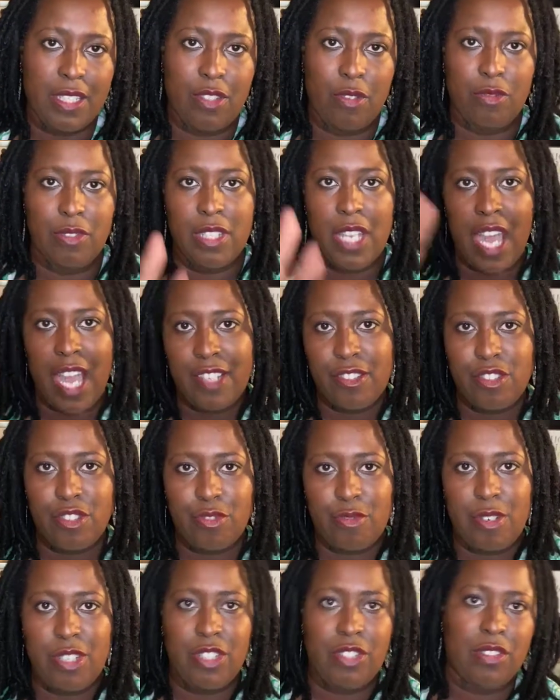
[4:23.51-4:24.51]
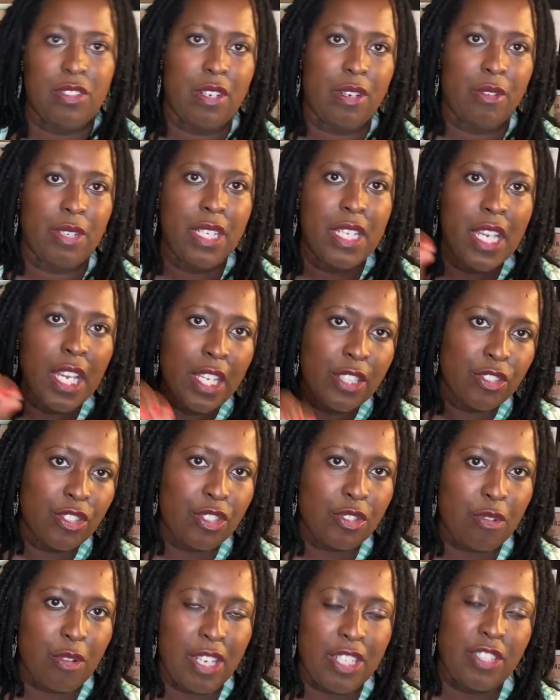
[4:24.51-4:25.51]
So non-discretionary,
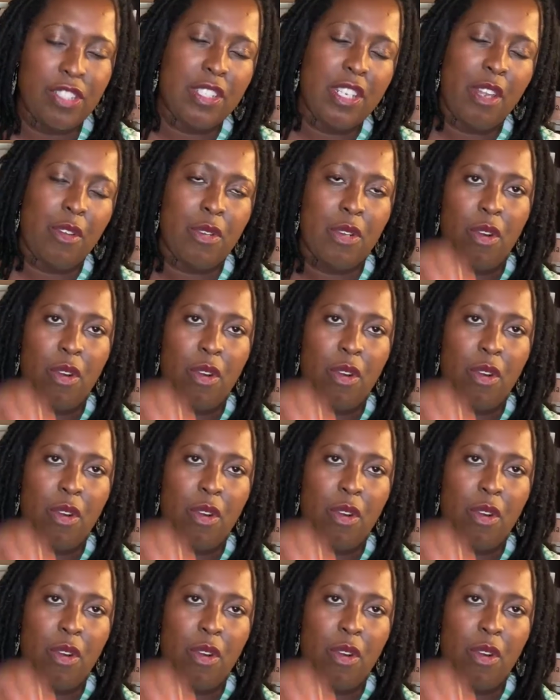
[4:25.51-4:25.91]
discretionary,